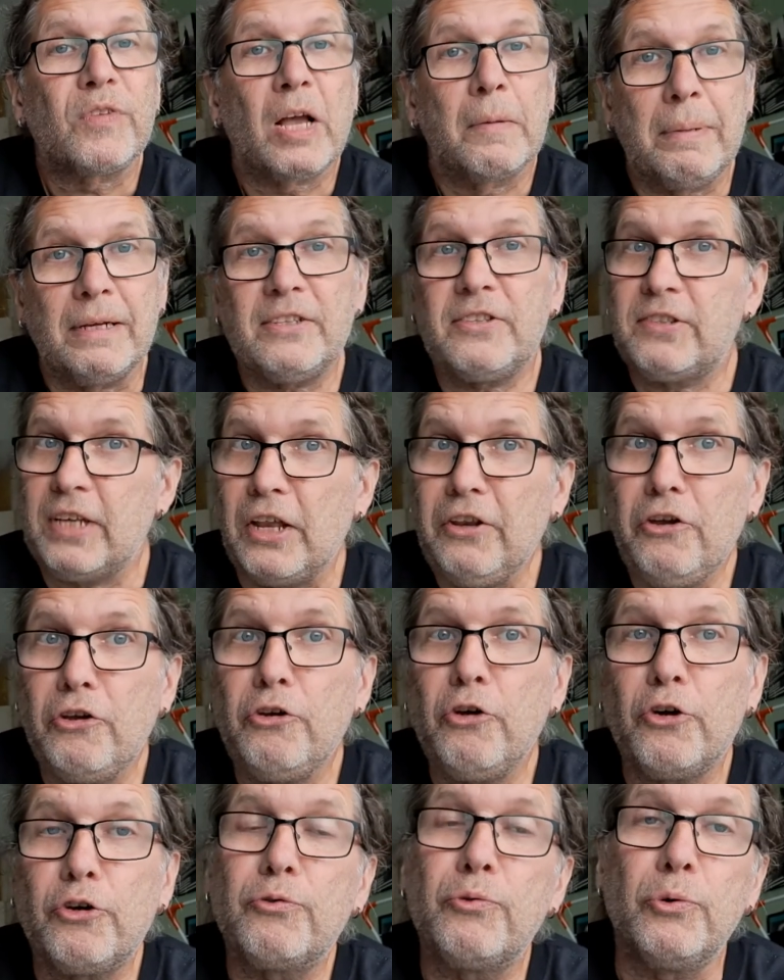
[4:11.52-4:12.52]
But stand in
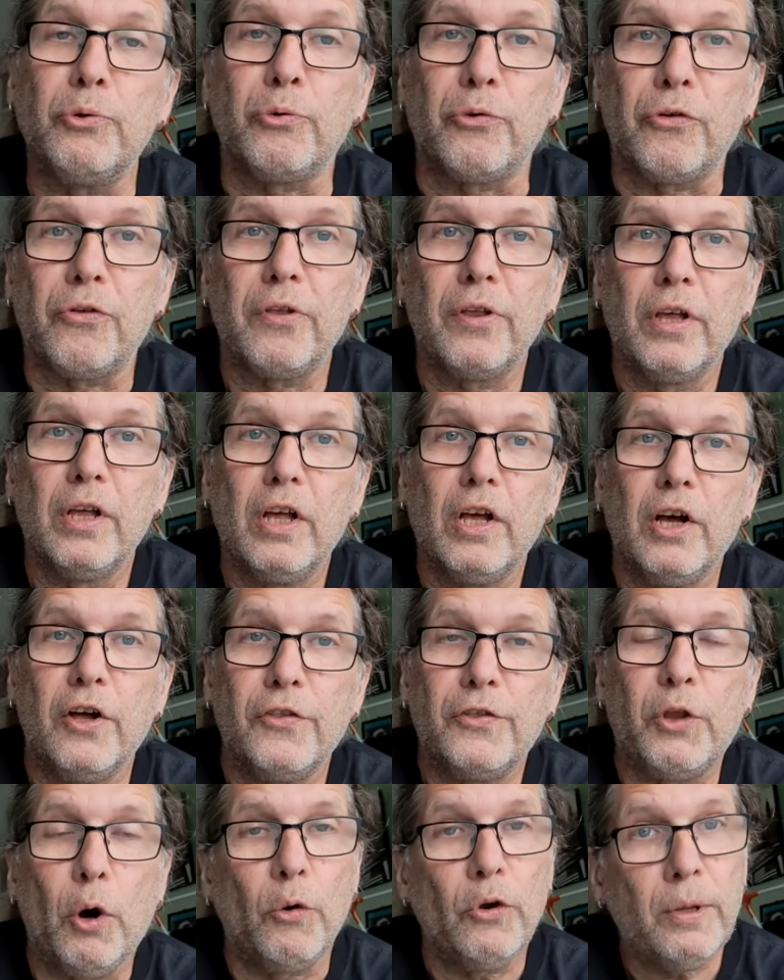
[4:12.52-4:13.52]
your truth.
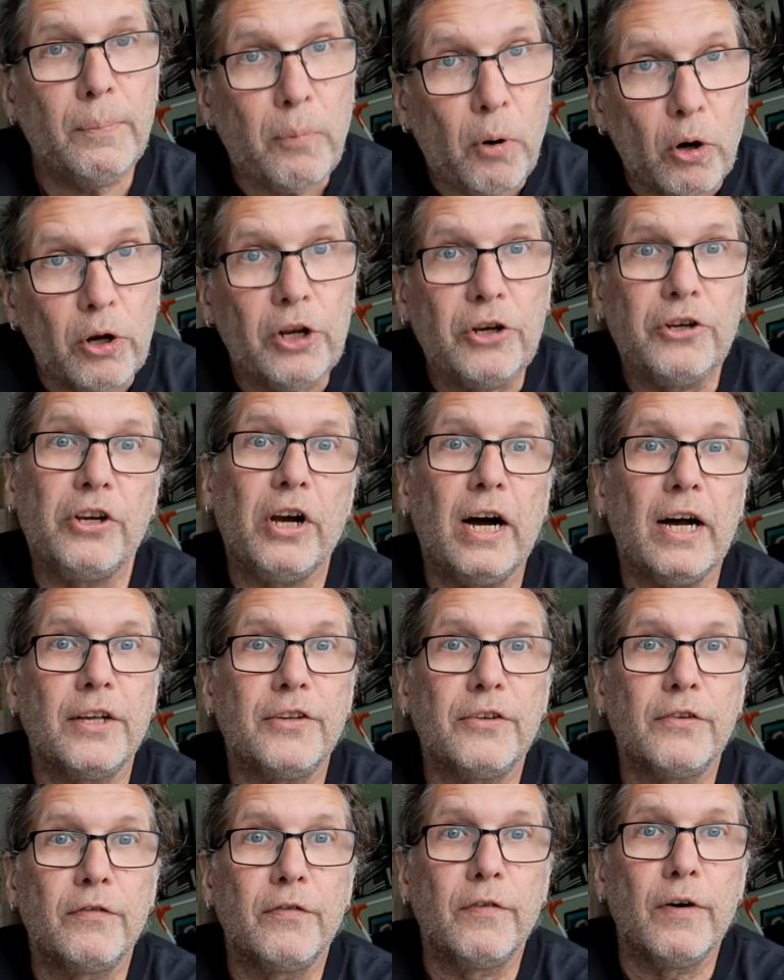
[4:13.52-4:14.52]
Don't
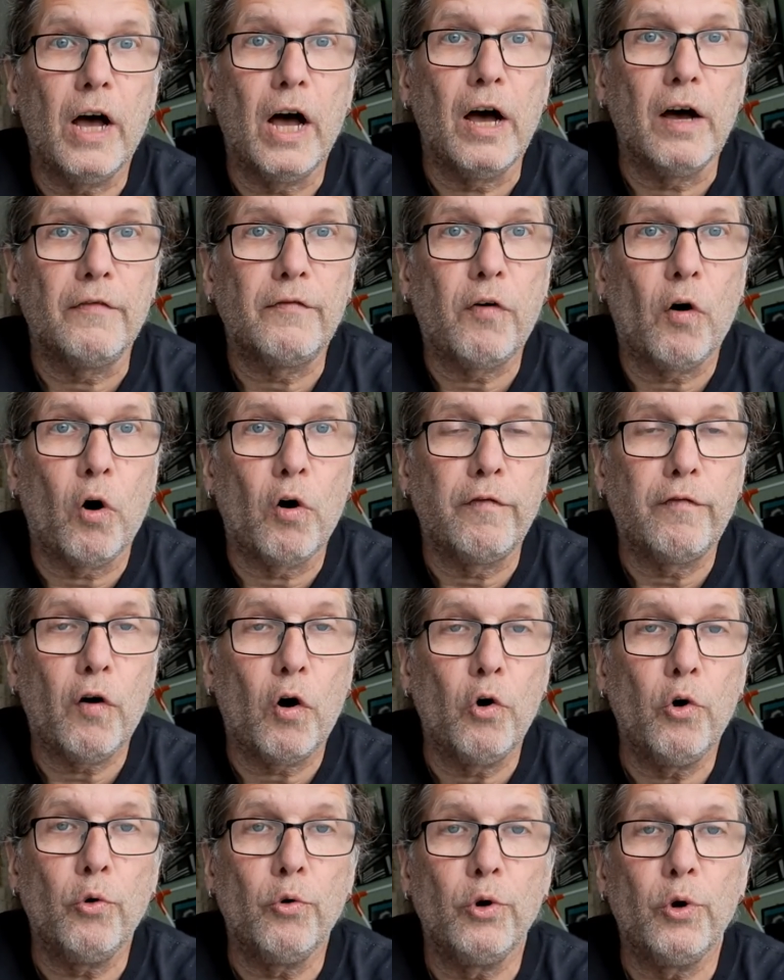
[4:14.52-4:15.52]
apologize for
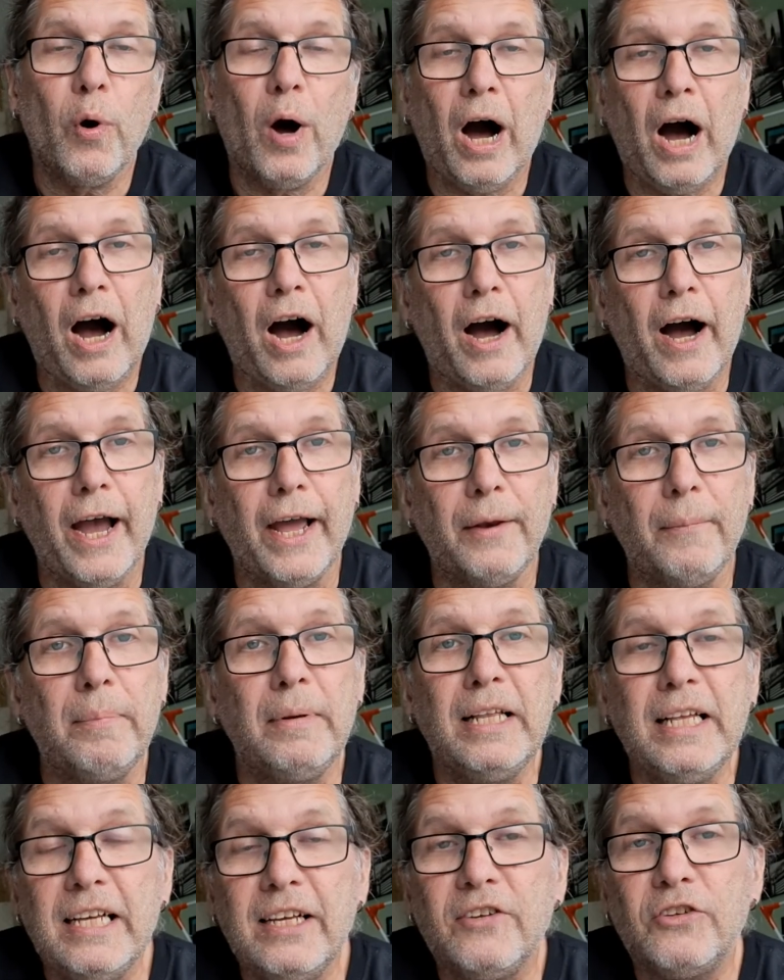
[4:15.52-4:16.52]
who you are, and
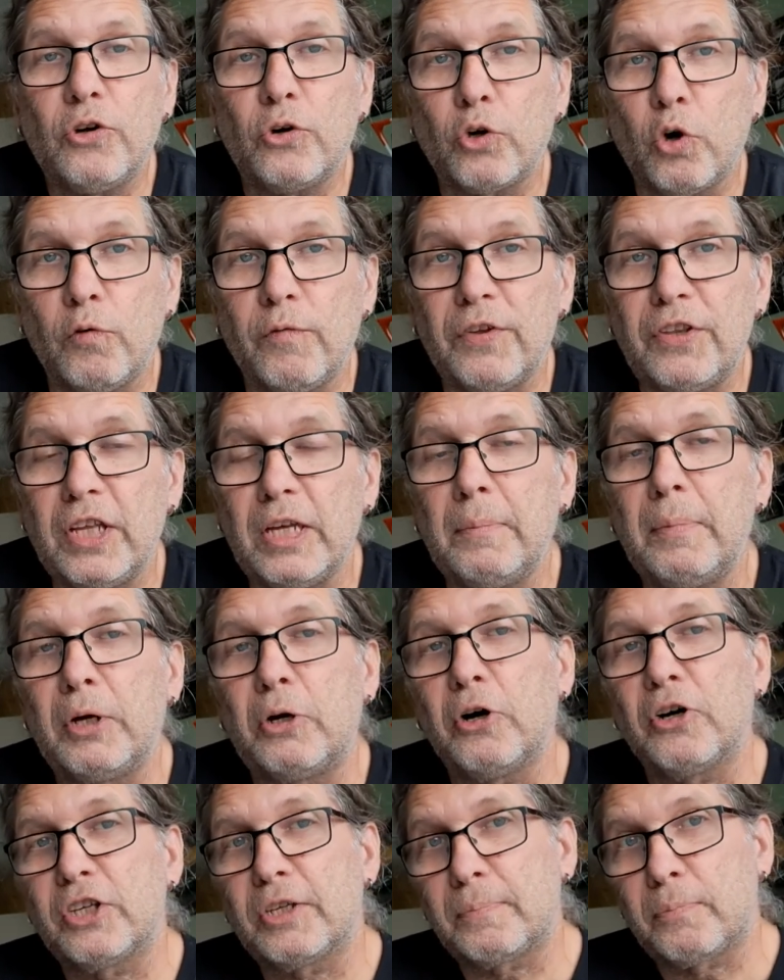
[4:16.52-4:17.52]
please don't overthink,
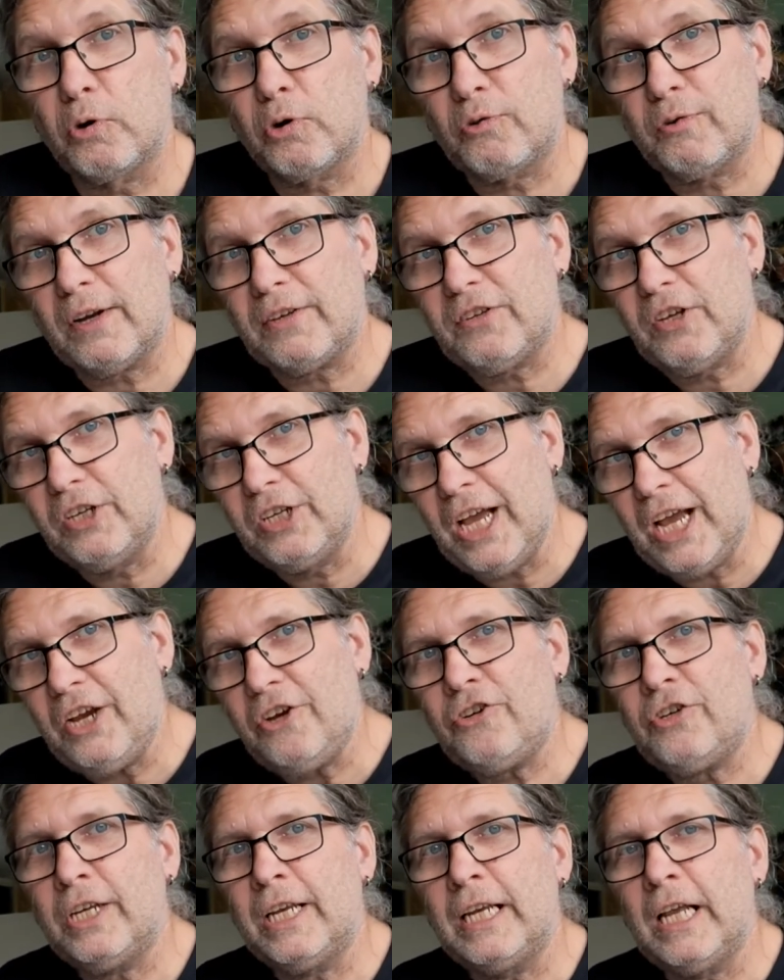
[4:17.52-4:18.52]
because
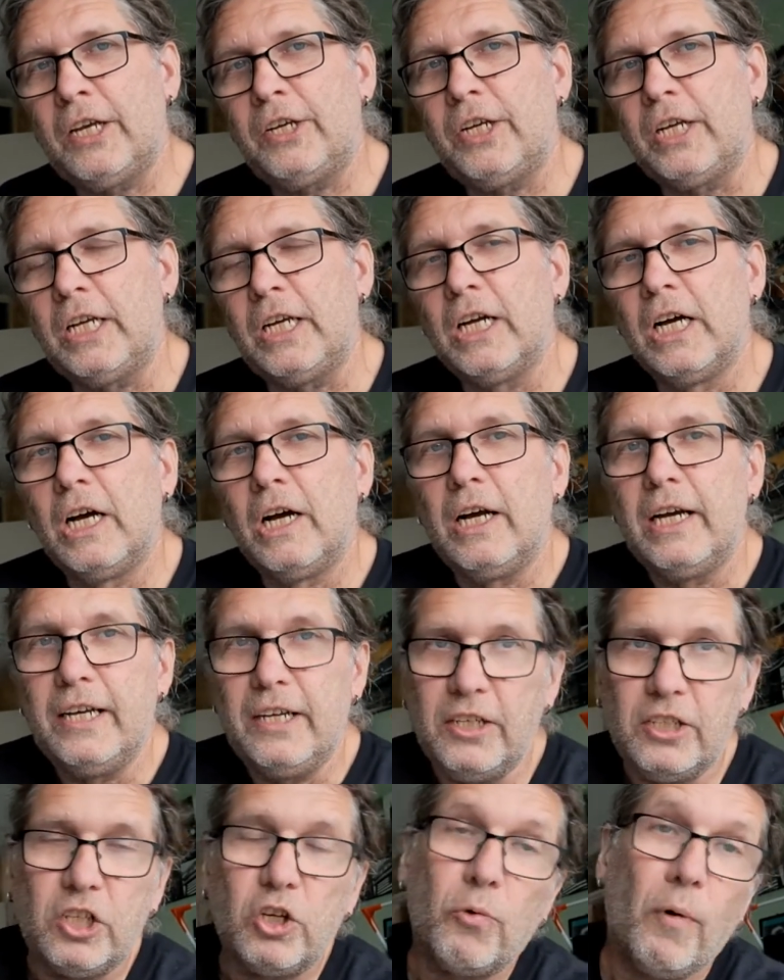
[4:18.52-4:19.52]
procrastination energy
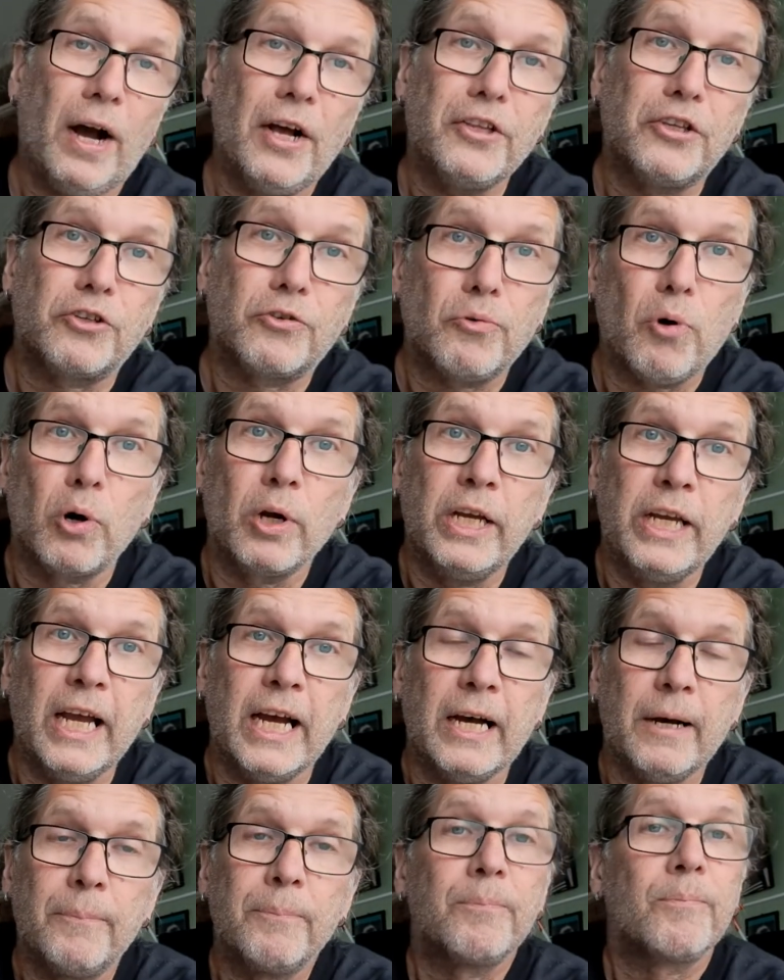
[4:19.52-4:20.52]
is quite strong
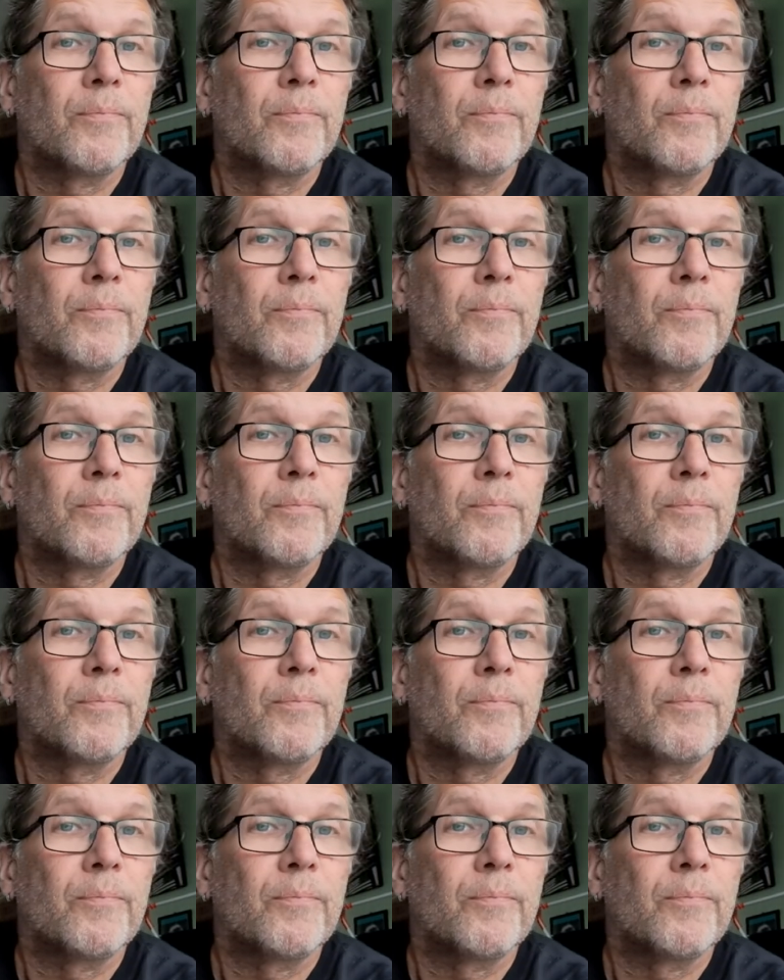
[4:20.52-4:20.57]
here.